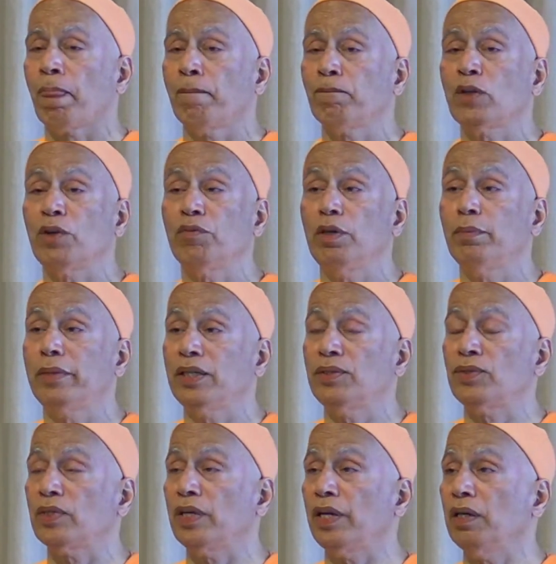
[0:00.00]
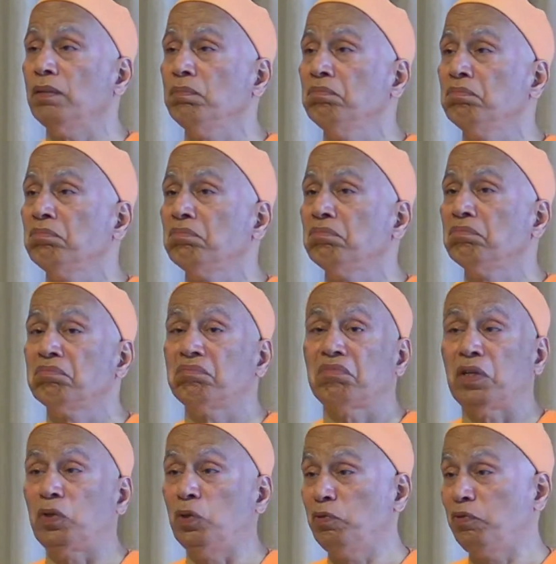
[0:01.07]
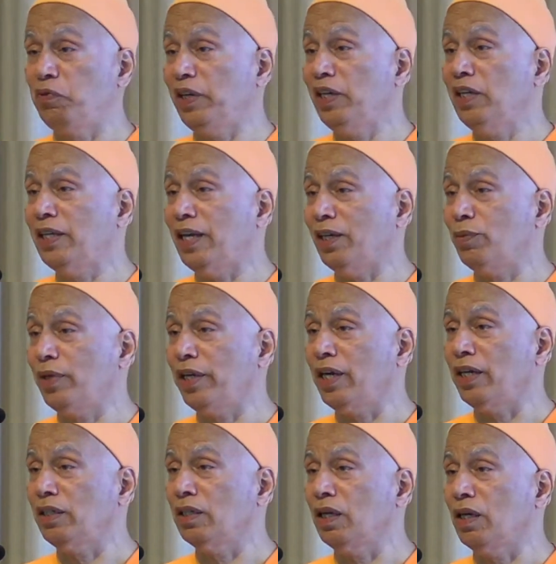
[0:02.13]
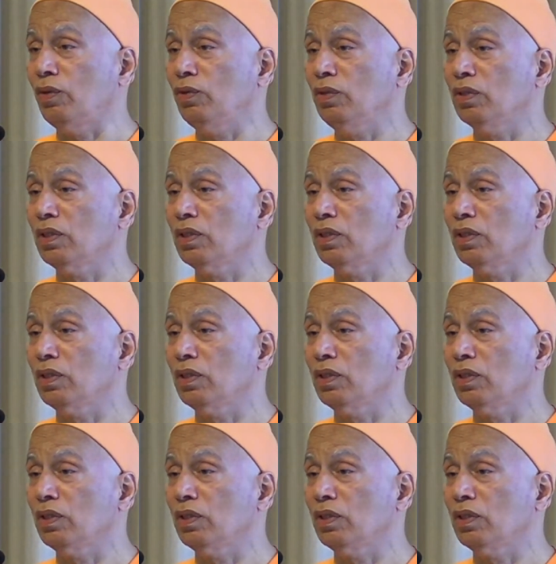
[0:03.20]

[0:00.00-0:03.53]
Now, we might say, I don't feel that way right now.